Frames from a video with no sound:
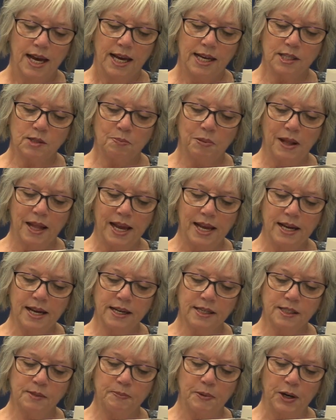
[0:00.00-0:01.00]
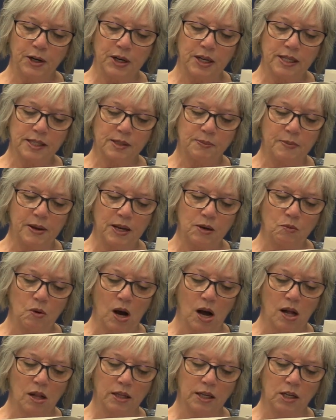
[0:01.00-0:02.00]
His playing experience,
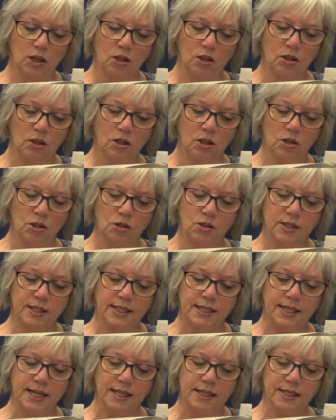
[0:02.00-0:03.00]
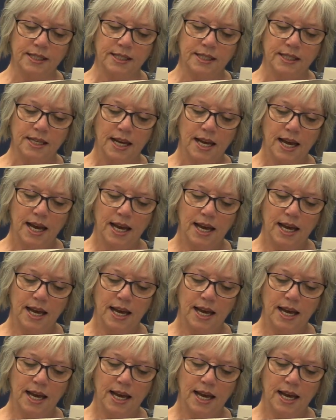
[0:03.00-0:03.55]
meanwhile, includes stints